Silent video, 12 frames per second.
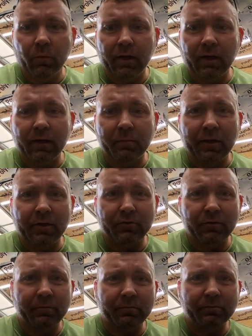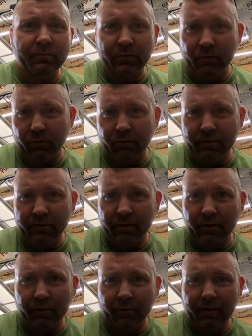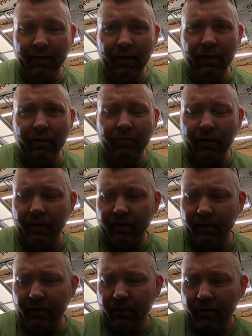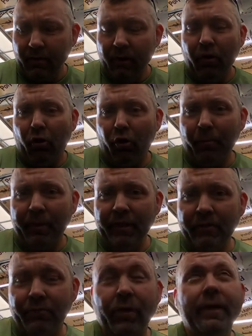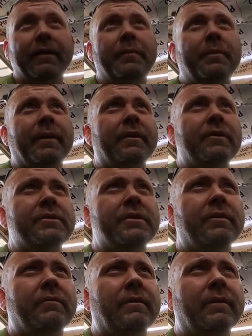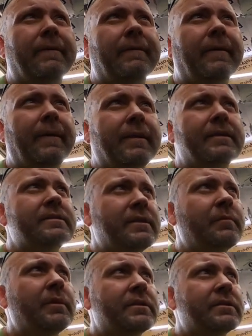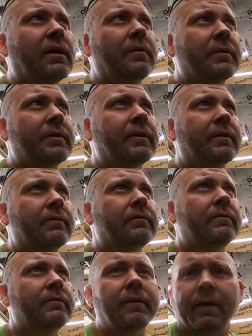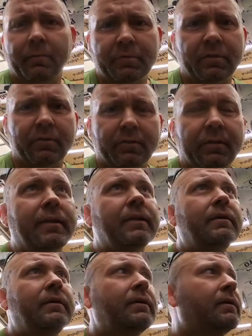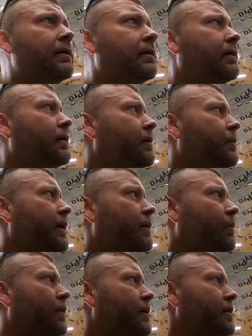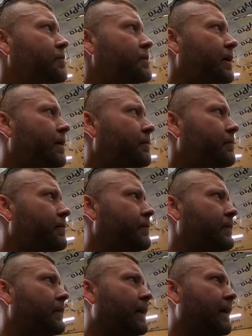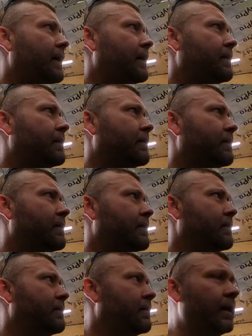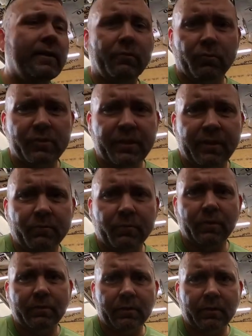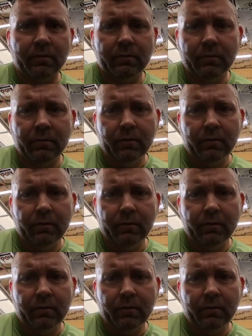We got to make a trip north, so, and they have a Harbin East Freight up there, so I can see me stopping there, absolutely, picking one of those up, and or seeing what the